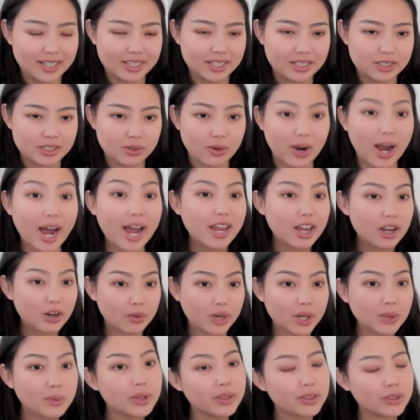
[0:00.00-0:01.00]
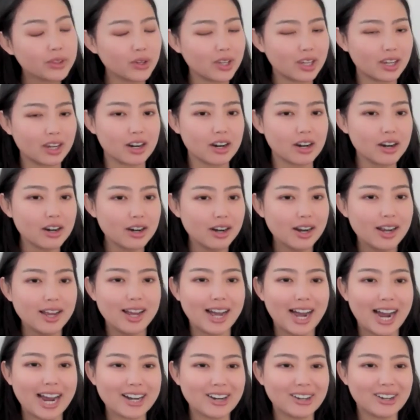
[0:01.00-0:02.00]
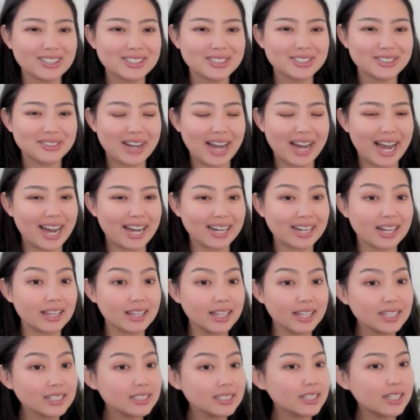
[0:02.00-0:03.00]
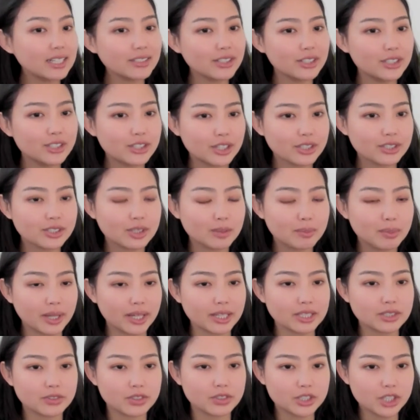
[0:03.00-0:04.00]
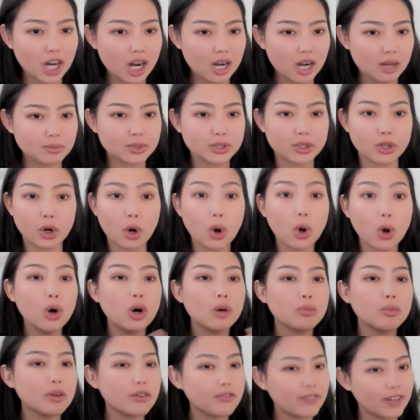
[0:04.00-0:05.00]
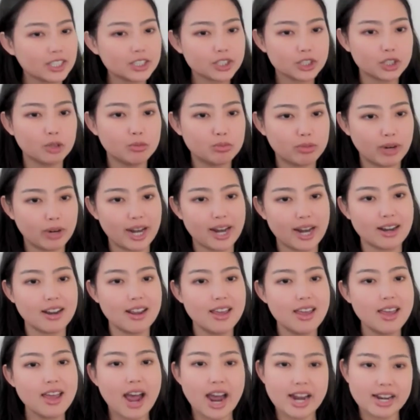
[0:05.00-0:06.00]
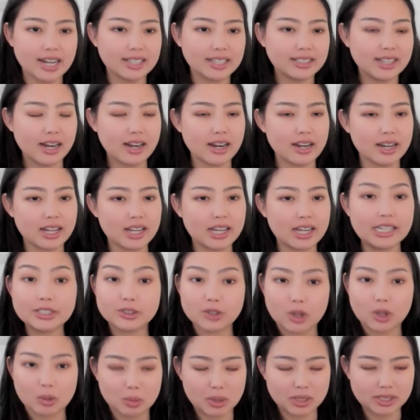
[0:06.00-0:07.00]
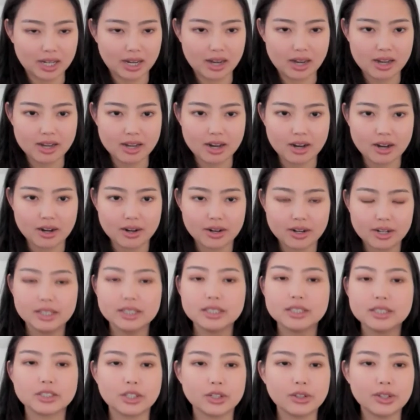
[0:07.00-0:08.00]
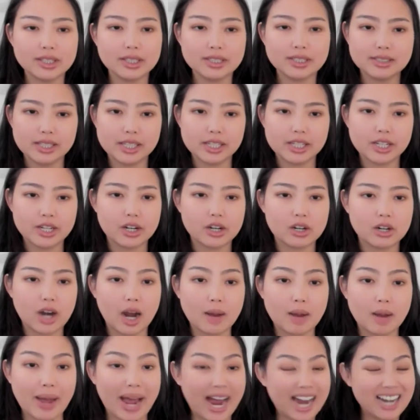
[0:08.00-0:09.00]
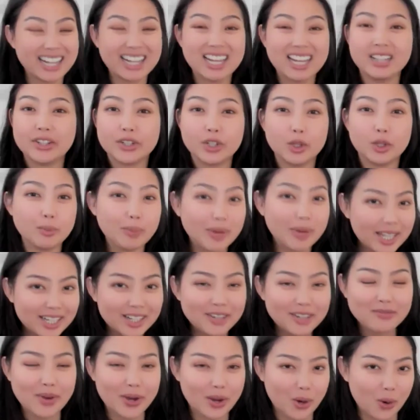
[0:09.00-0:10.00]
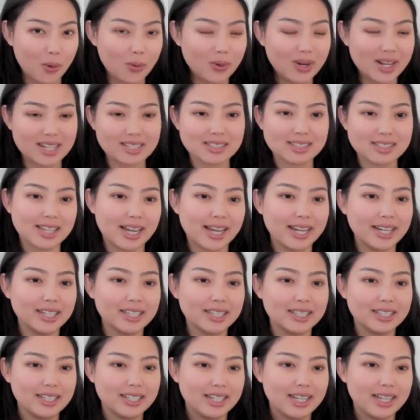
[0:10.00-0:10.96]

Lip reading: So I agree with you here. I'd also add, LinkedIn isn't just a place for jobs. Your whole professional brand and identity is represented here. So you can see here, I'm adding a little bit of my own insight.